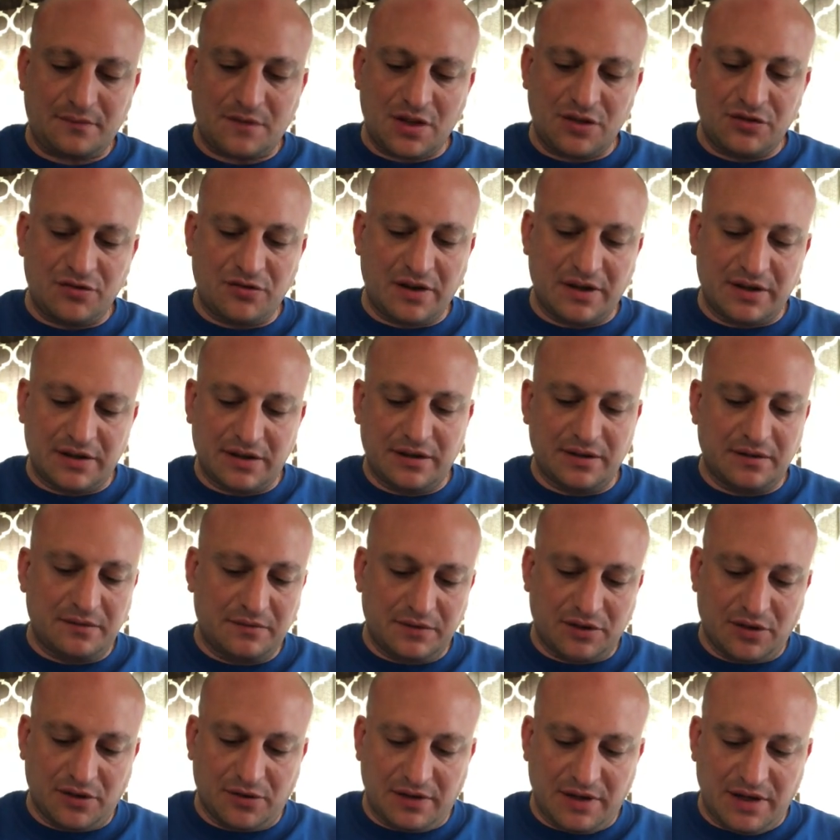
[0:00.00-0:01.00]
Try to
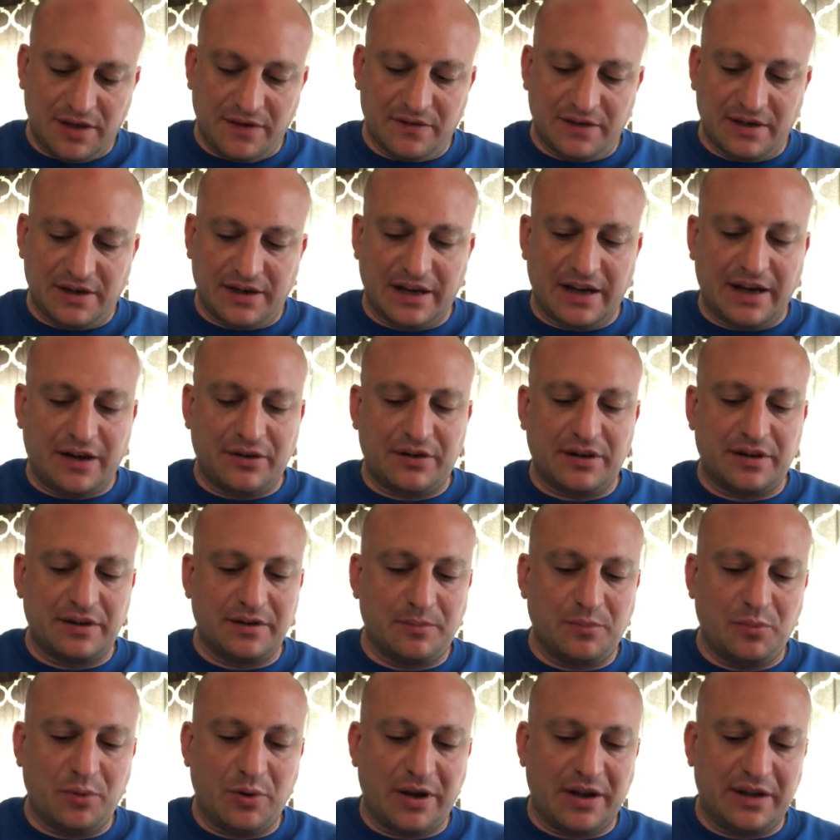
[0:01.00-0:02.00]
even it out on the
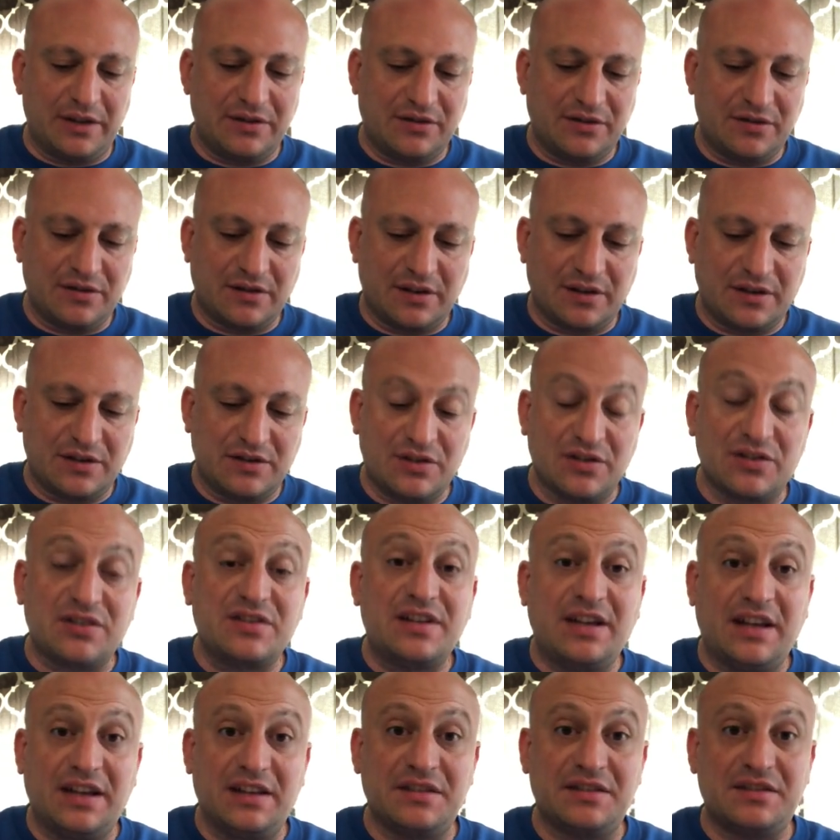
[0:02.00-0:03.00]
bread so I could just
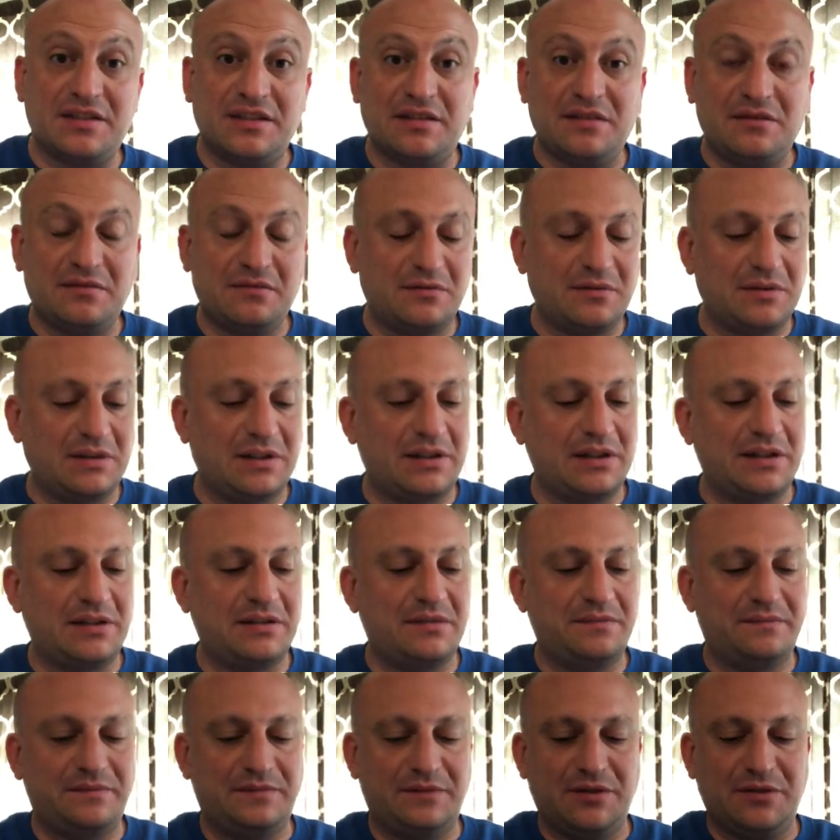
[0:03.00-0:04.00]
taste it while I
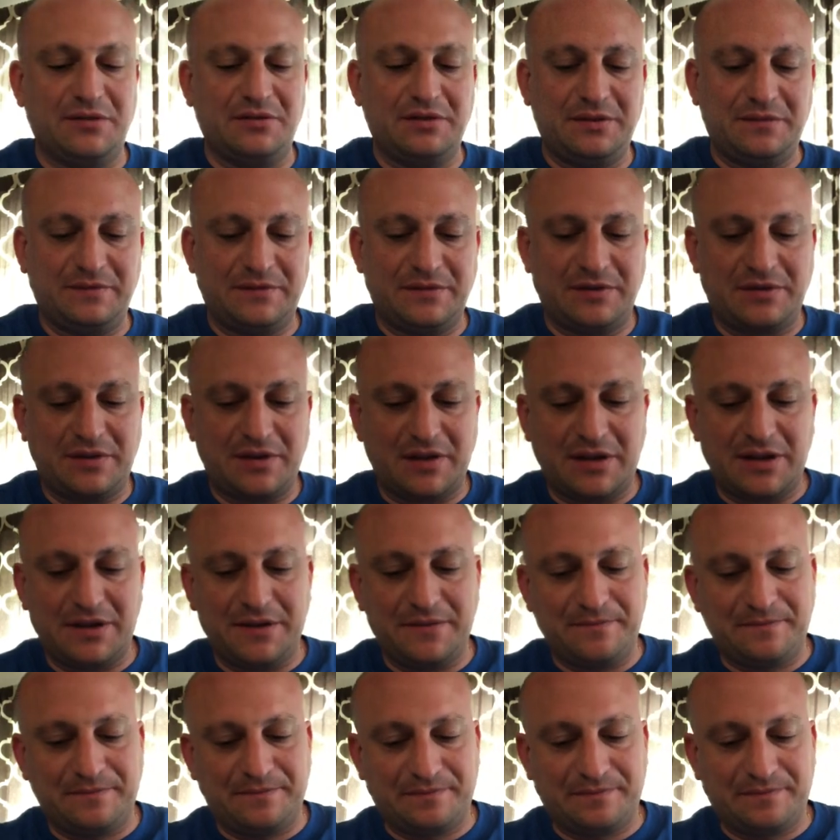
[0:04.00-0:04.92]
do it. Okay.